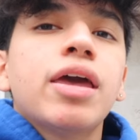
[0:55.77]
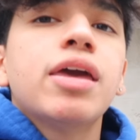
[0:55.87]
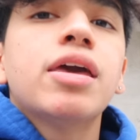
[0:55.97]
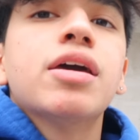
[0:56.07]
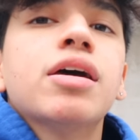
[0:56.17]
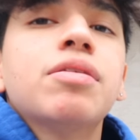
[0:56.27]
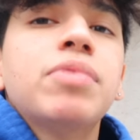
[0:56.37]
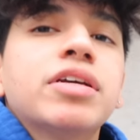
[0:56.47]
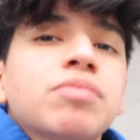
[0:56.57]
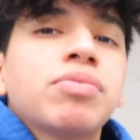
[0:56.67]
and
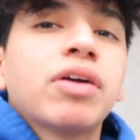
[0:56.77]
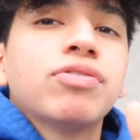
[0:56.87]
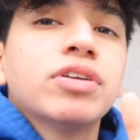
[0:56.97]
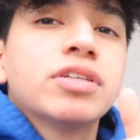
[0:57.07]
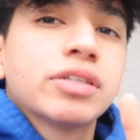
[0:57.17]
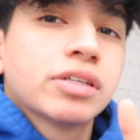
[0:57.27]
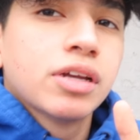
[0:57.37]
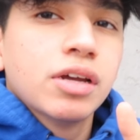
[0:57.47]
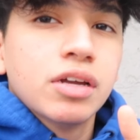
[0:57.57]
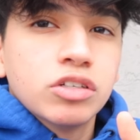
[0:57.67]
make some breakfast.
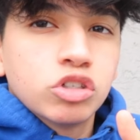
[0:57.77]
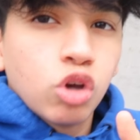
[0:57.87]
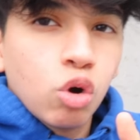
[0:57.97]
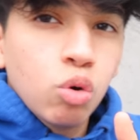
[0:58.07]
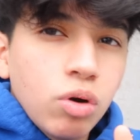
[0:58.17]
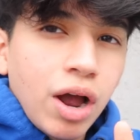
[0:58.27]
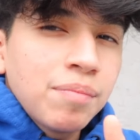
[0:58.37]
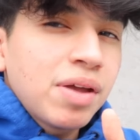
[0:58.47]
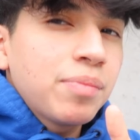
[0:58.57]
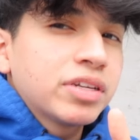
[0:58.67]
So I
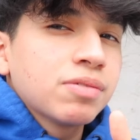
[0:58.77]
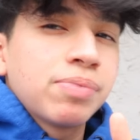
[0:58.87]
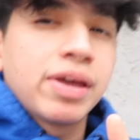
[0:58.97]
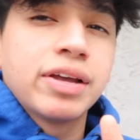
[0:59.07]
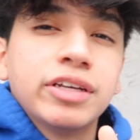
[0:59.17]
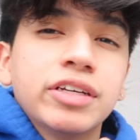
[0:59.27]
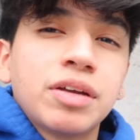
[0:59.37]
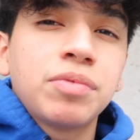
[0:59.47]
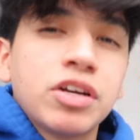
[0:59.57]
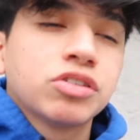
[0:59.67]
might make some pancakes,
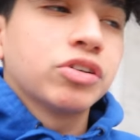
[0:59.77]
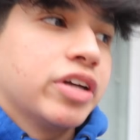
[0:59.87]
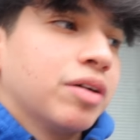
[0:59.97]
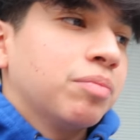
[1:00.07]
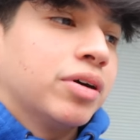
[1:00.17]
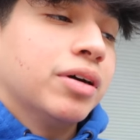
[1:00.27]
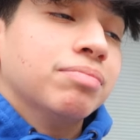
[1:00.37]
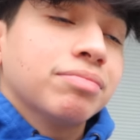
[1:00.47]
I'm not sure yet, but